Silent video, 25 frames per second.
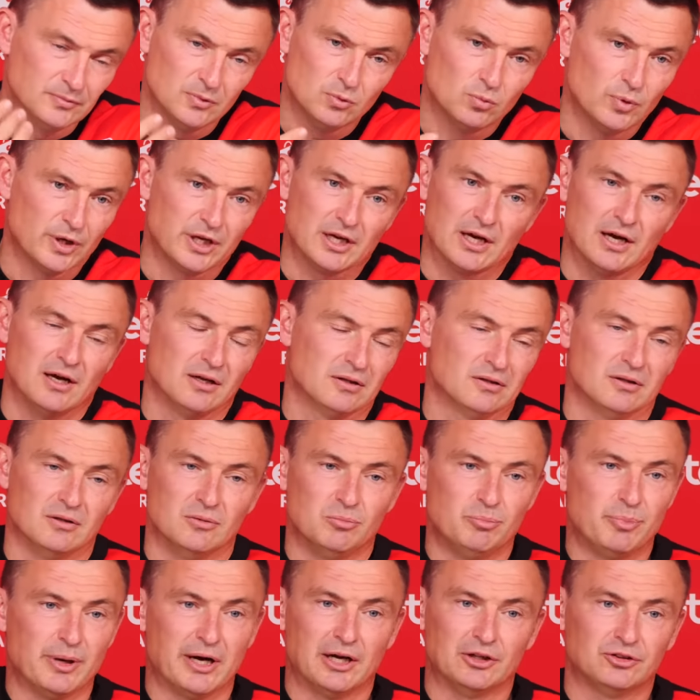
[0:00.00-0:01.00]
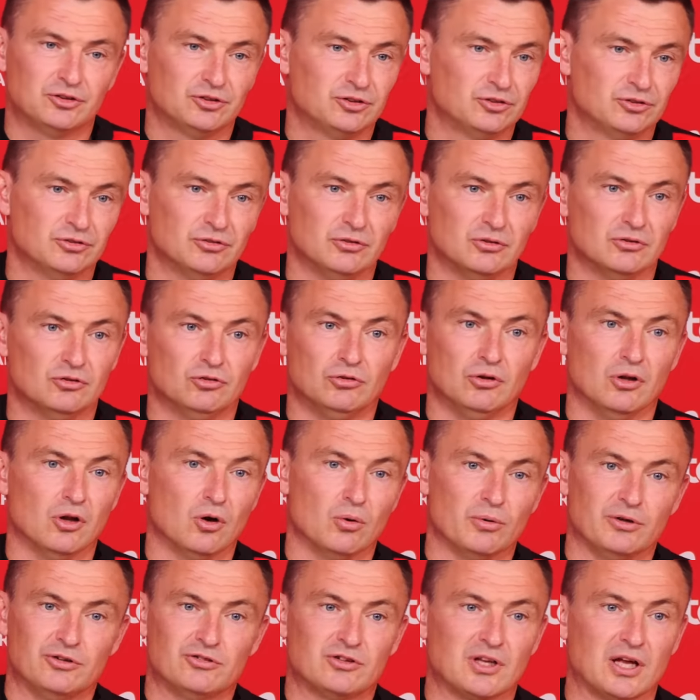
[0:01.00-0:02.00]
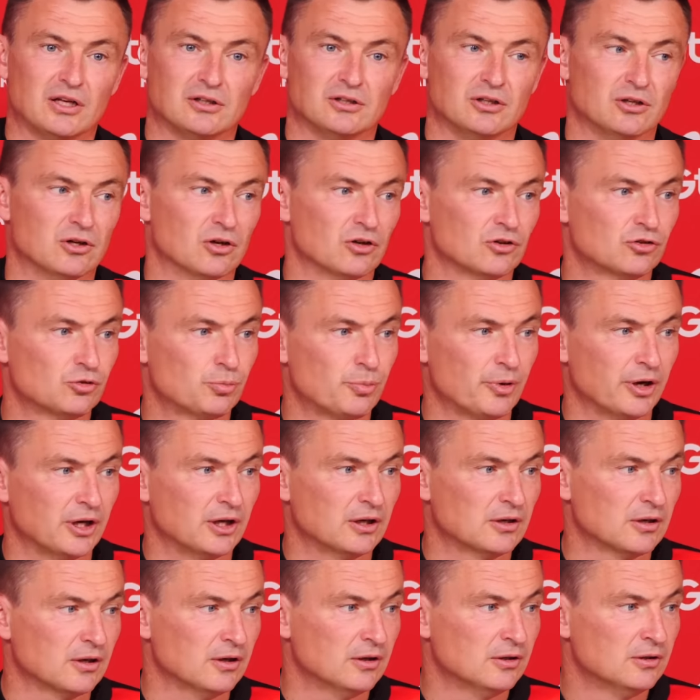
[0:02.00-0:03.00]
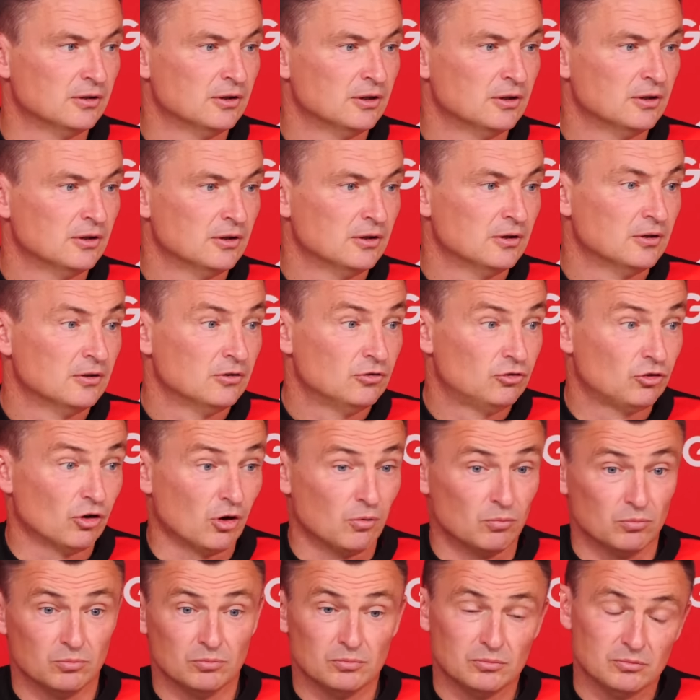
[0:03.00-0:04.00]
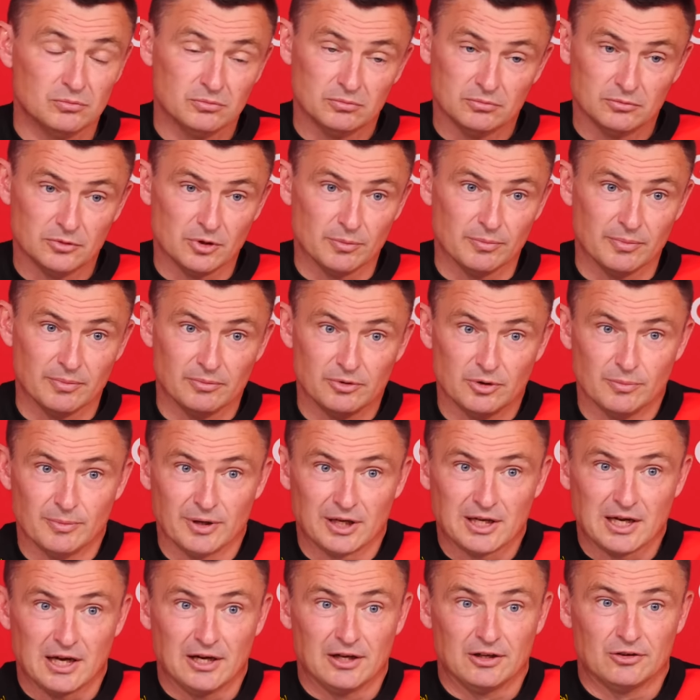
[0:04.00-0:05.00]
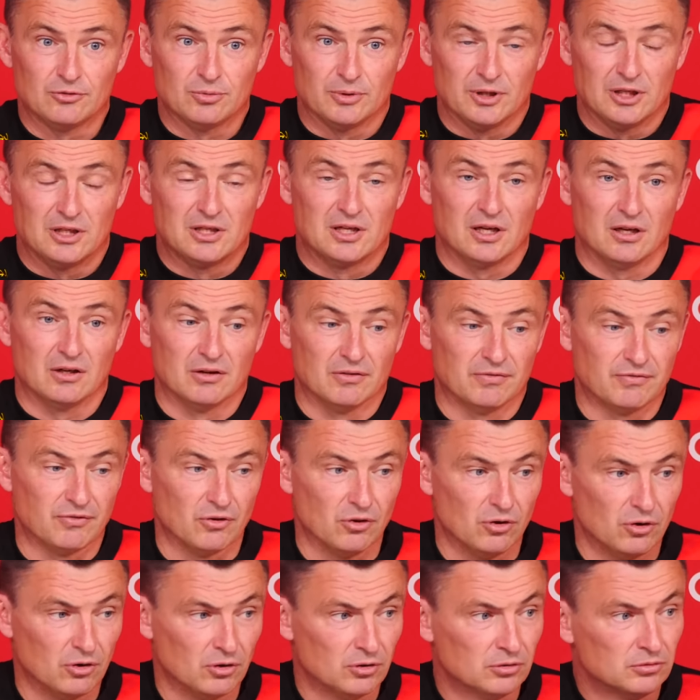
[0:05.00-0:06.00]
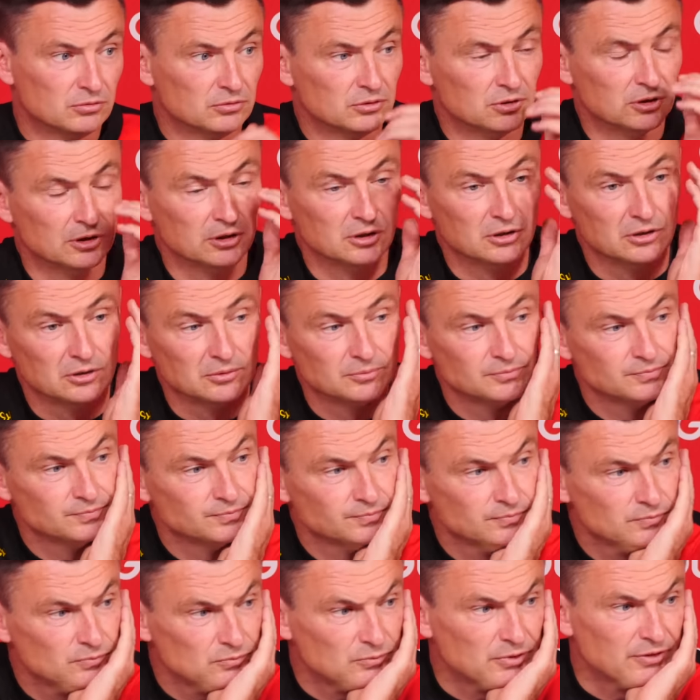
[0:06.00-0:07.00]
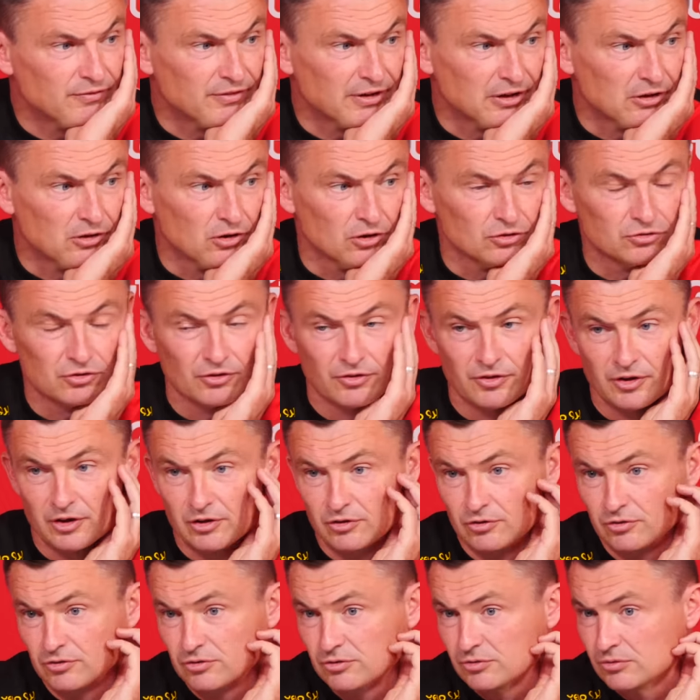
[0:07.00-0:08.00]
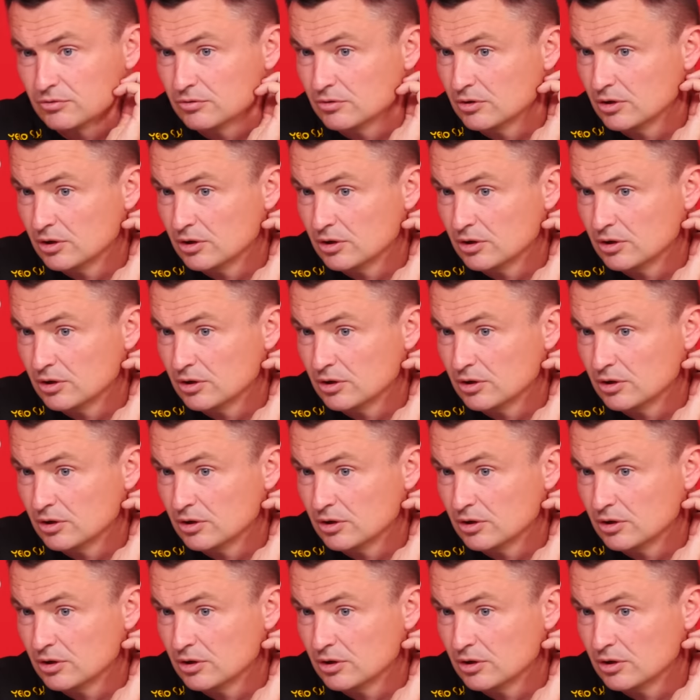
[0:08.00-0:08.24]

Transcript: We can't bash Lowy standing on a sprinkler, Tom, the mechanics when he kicked the floor. We've had lots of things